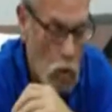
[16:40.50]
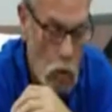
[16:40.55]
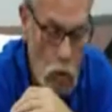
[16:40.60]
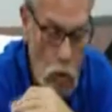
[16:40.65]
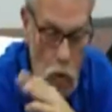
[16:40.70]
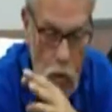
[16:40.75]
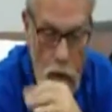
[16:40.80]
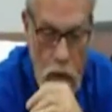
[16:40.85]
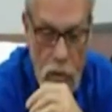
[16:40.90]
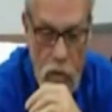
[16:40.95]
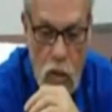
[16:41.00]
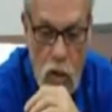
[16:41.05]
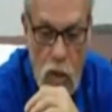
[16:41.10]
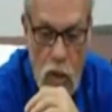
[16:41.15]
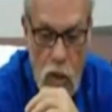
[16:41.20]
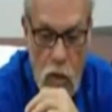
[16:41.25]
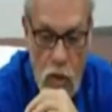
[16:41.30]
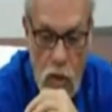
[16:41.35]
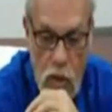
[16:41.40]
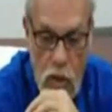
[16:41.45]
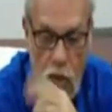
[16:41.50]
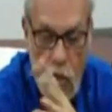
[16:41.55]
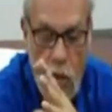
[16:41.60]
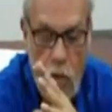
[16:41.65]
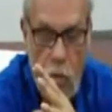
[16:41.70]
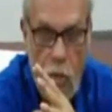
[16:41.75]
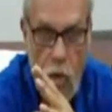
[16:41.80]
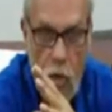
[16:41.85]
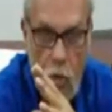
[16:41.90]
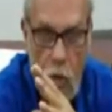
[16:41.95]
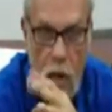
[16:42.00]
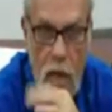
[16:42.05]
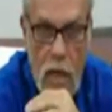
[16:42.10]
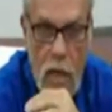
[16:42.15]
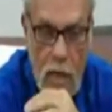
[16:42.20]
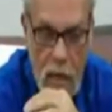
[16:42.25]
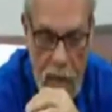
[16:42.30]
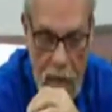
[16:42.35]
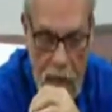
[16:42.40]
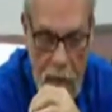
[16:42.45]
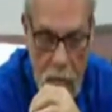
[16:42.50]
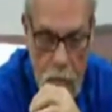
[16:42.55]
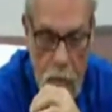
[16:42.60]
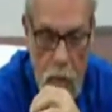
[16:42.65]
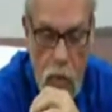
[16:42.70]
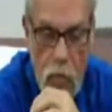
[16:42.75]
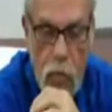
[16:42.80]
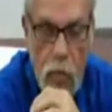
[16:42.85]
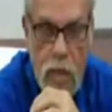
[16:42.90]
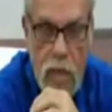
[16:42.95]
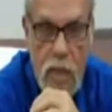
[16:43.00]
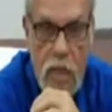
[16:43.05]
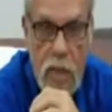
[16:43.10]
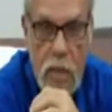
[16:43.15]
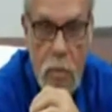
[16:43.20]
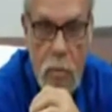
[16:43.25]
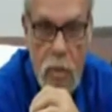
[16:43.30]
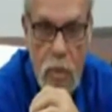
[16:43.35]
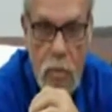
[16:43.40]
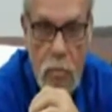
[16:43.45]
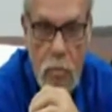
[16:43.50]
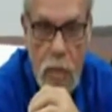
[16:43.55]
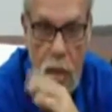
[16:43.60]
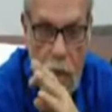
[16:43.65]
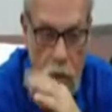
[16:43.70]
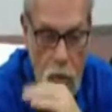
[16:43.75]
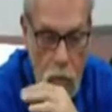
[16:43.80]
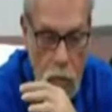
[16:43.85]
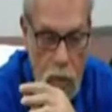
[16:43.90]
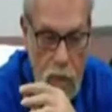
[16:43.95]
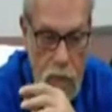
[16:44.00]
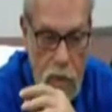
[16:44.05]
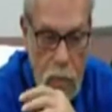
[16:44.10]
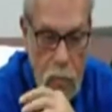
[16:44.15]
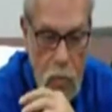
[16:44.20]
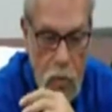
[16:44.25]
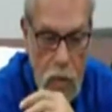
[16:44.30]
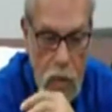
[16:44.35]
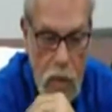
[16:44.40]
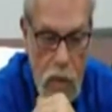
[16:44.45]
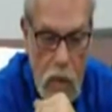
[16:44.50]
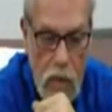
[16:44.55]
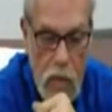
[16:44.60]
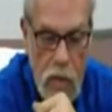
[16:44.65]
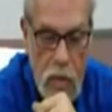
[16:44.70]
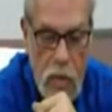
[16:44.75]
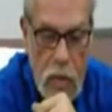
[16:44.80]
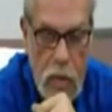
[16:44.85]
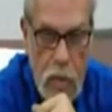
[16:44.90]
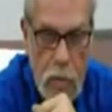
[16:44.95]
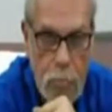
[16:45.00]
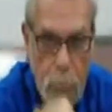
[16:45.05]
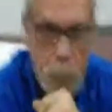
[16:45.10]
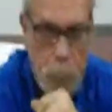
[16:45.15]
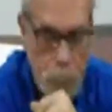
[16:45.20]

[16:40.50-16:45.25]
You don't have to chunk the instrument away. It can be retipped, and it's retipped with a guarantee.